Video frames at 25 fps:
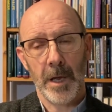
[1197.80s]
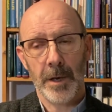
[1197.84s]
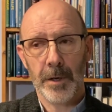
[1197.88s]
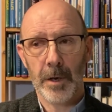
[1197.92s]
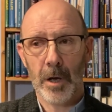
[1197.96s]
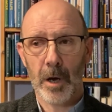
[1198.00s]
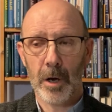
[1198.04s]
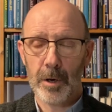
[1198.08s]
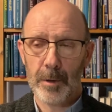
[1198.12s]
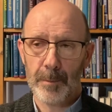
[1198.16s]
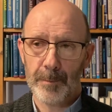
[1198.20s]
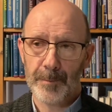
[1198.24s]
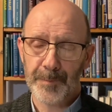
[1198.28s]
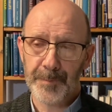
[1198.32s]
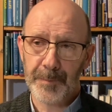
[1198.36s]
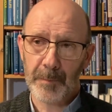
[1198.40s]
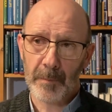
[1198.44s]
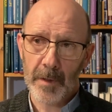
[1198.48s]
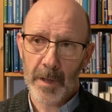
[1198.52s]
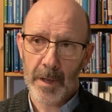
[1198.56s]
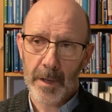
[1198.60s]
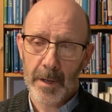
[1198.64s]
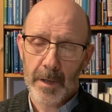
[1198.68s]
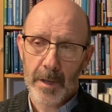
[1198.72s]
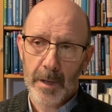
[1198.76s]
Now,
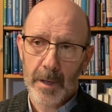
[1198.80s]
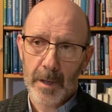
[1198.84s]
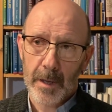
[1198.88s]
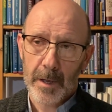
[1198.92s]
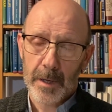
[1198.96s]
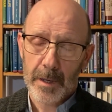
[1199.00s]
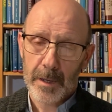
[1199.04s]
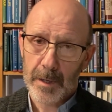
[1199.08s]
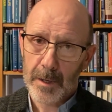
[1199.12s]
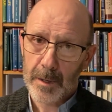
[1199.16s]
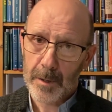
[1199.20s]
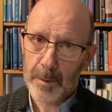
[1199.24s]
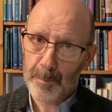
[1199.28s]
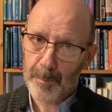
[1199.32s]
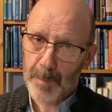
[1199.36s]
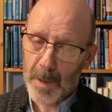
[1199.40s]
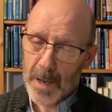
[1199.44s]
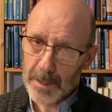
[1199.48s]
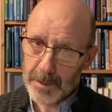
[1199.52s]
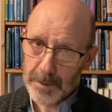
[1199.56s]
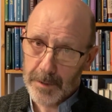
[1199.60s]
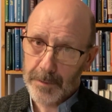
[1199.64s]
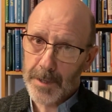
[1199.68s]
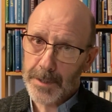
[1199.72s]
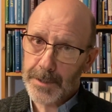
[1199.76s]

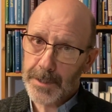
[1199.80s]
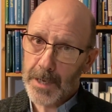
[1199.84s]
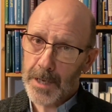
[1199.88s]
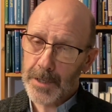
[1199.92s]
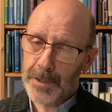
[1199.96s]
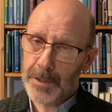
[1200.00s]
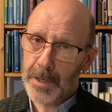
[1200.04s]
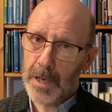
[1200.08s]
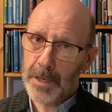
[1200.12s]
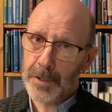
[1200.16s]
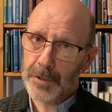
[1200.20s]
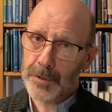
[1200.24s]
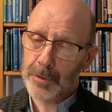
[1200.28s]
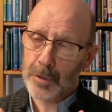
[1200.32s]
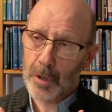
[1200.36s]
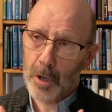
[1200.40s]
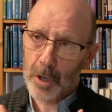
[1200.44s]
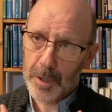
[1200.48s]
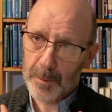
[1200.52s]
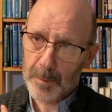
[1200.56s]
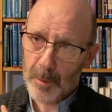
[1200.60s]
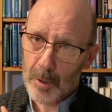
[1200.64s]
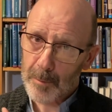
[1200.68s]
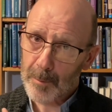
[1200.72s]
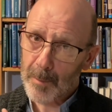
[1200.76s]
back to this, it, it's not
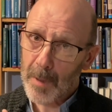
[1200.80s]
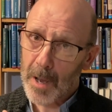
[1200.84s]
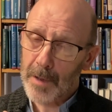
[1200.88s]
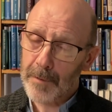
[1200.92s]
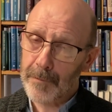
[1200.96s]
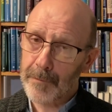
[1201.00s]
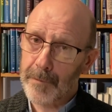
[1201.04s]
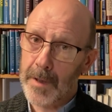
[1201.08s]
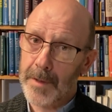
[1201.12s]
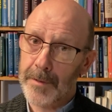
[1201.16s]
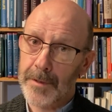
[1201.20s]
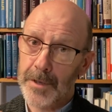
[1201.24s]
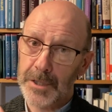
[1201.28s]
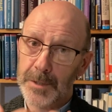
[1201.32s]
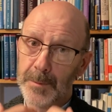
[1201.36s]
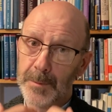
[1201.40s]
about my faith, it's